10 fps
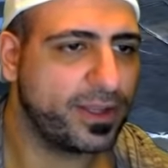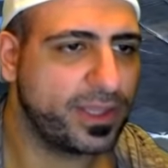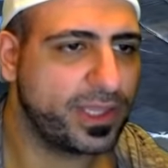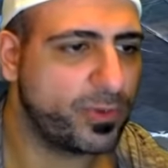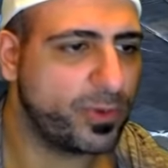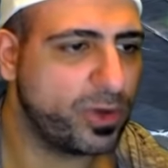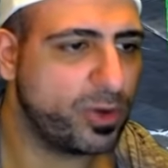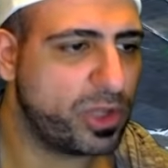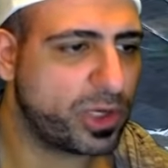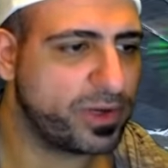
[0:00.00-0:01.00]
There we go,
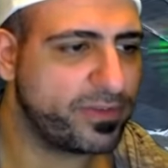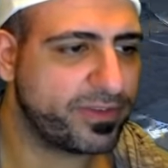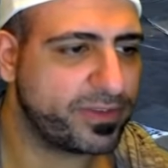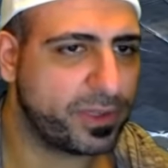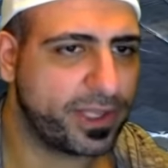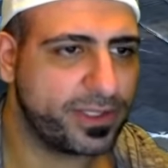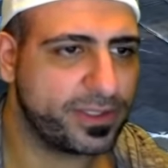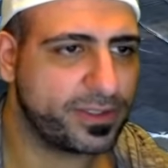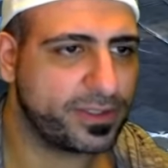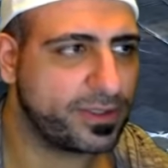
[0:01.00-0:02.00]
block revive is
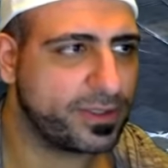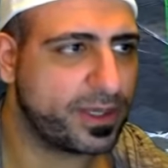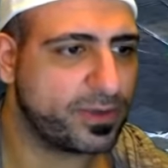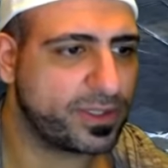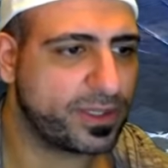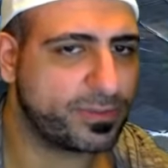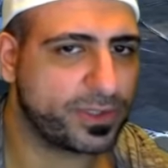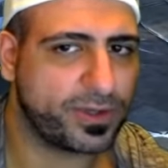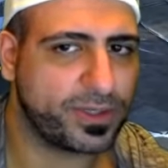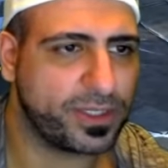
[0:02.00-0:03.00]
placed, and now it's time to
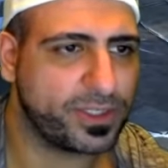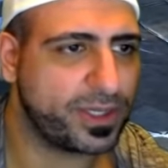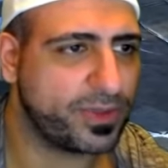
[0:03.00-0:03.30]
start dishing out the